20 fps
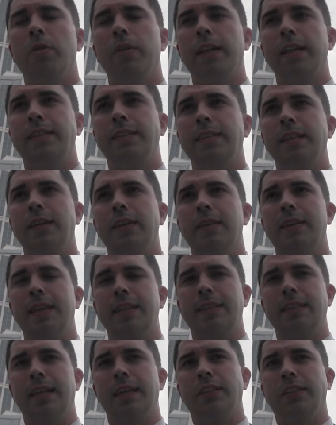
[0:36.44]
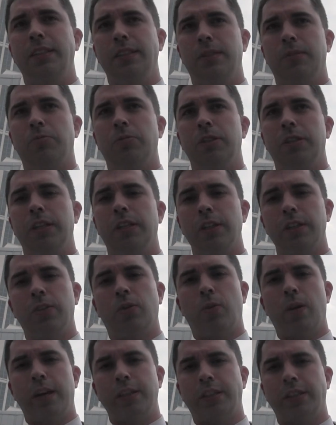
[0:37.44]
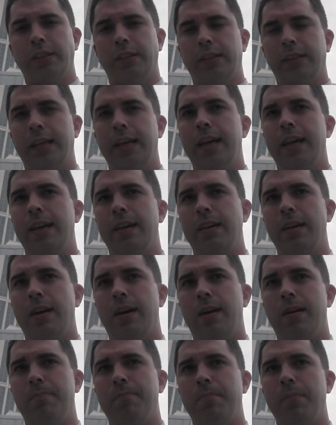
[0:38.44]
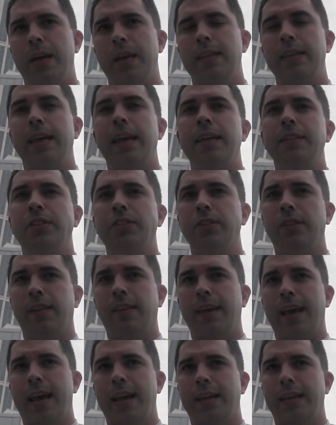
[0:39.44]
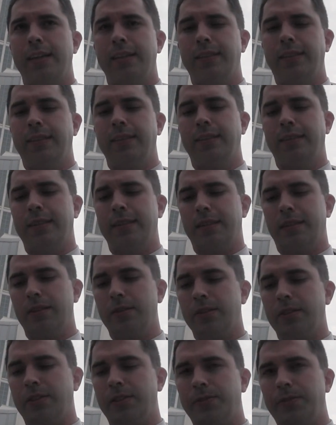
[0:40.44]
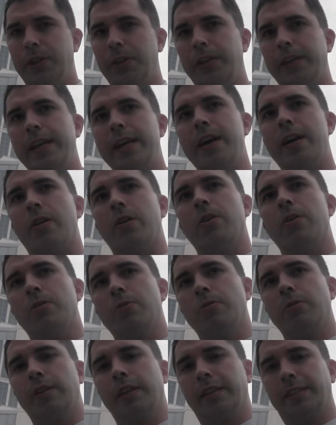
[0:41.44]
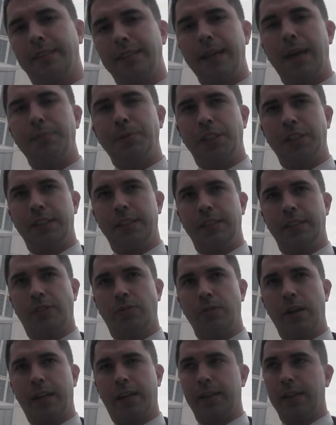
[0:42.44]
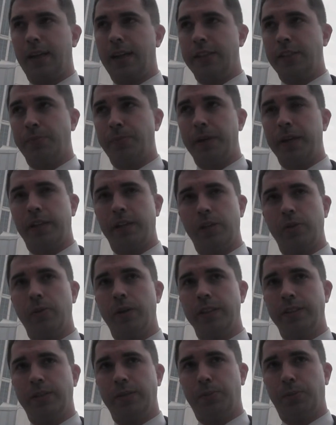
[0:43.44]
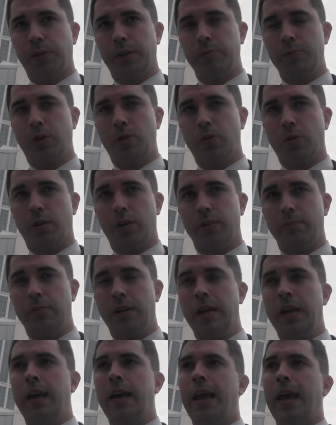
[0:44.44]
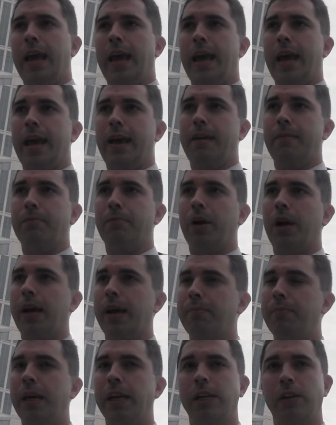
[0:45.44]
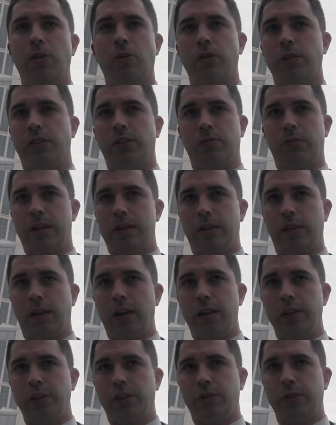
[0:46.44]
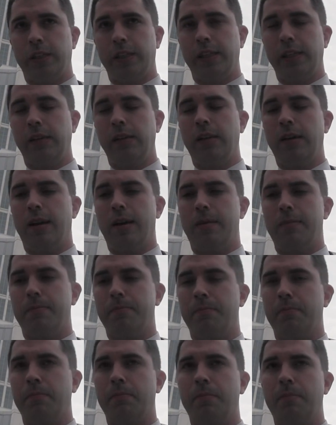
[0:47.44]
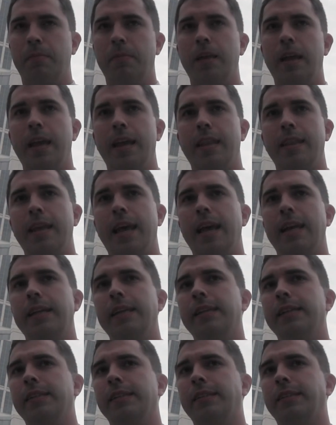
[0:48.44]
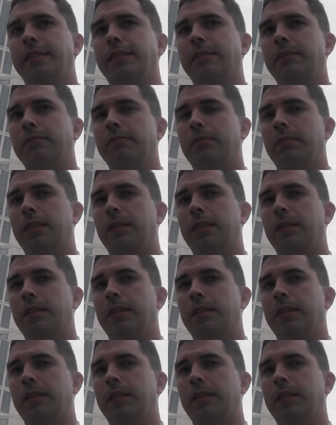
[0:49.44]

Well, that's actually a really good question, and the answer to that is that there's a very narrow exception that's recognized by the U.S. Supreme Court and by many courts around the country, and that is